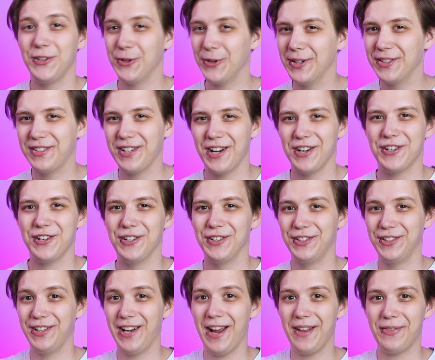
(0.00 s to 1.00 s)
your
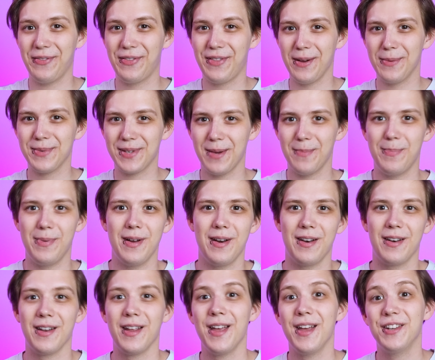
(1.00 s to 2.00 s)
attention to that thumbs up
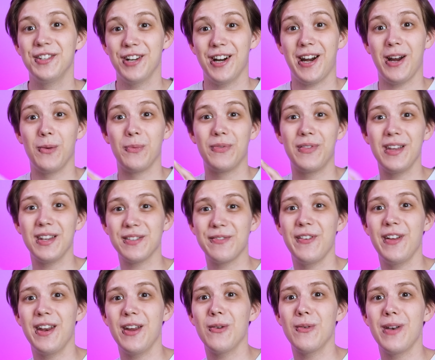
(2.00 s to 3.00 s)
button. Check out this
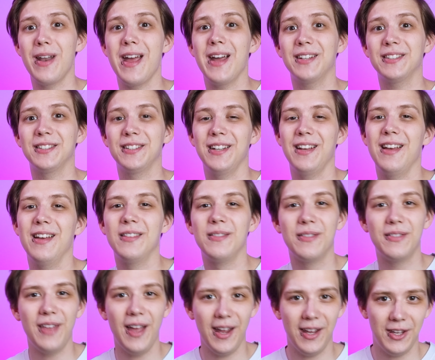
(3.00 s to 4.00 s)
video next,
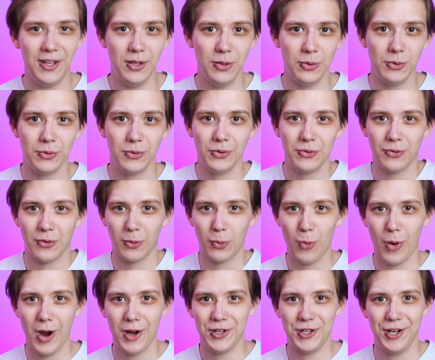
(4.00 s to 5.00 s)
and thank you for
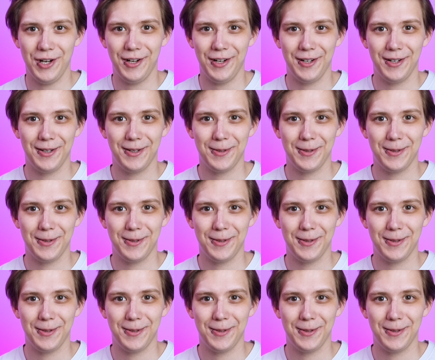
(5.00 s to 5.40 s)
watching.